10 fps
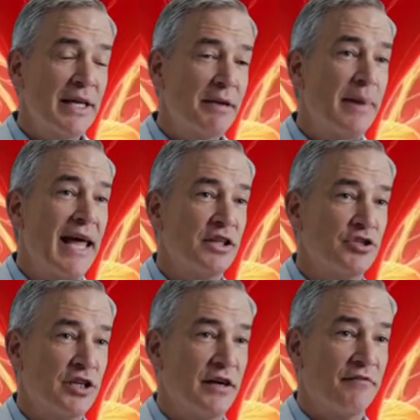like
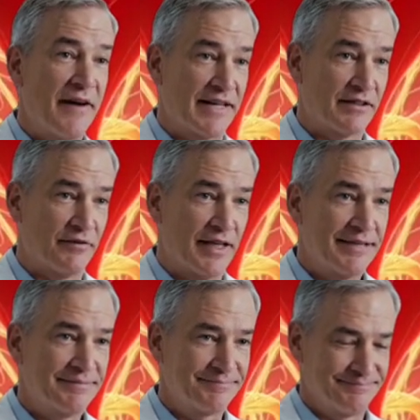spinach, carrots, and
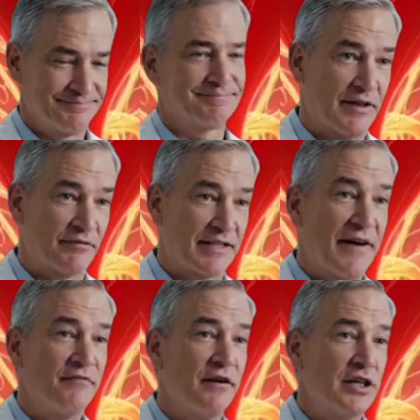beets, and
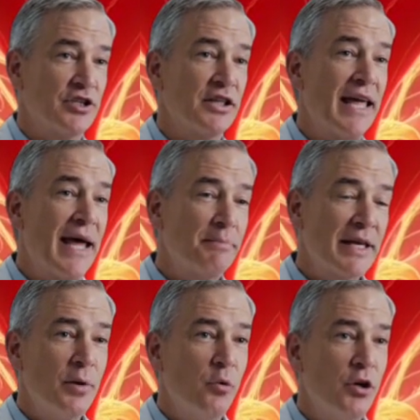seeds like chia
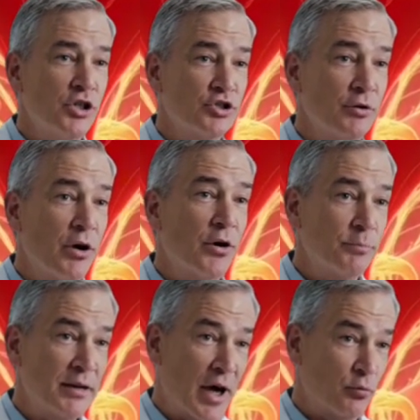or flaxseed
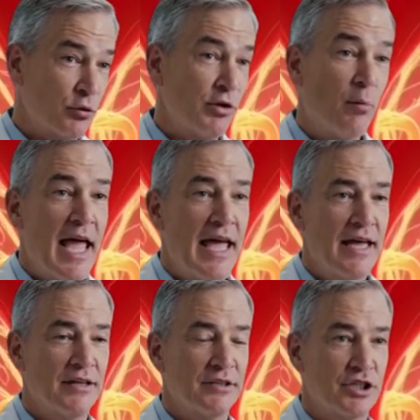form the
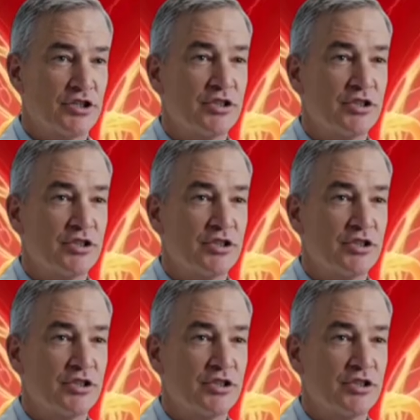foundation